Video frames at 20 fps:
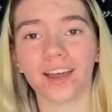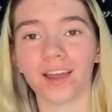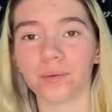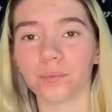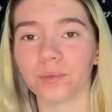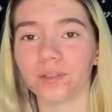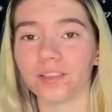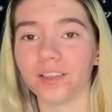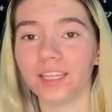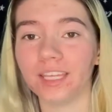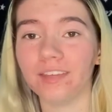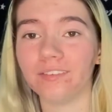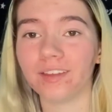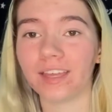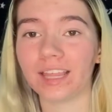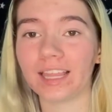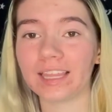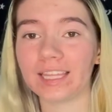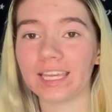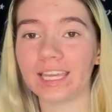I will leave
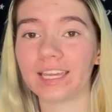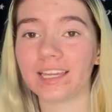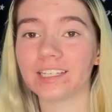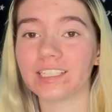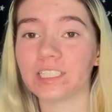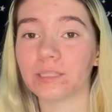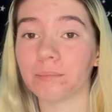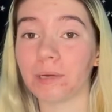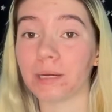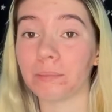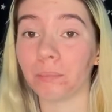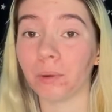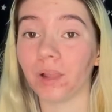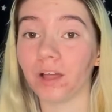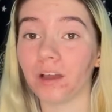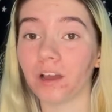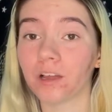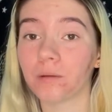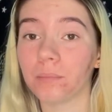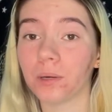a link to my
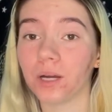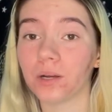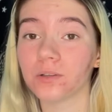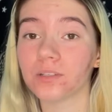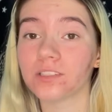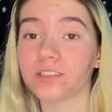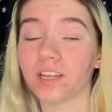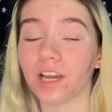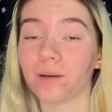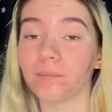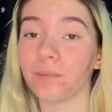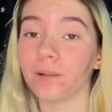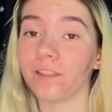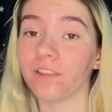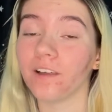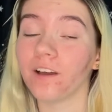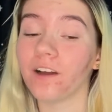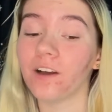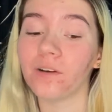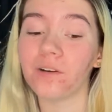blog post down
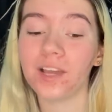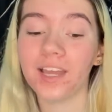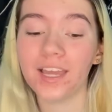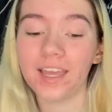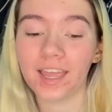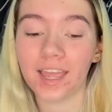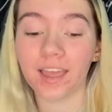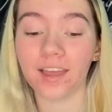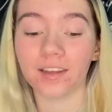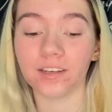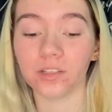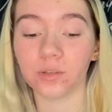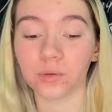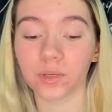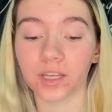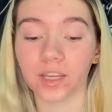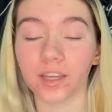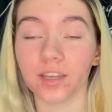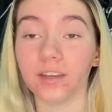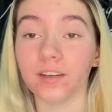below and you
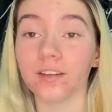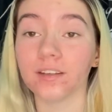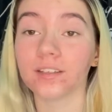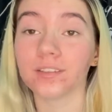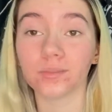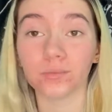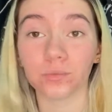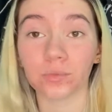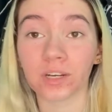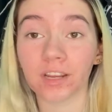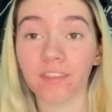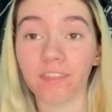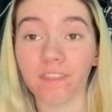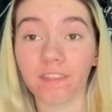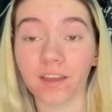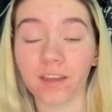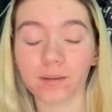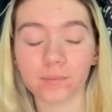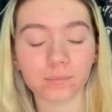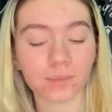can read
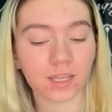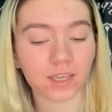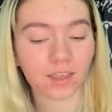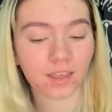them.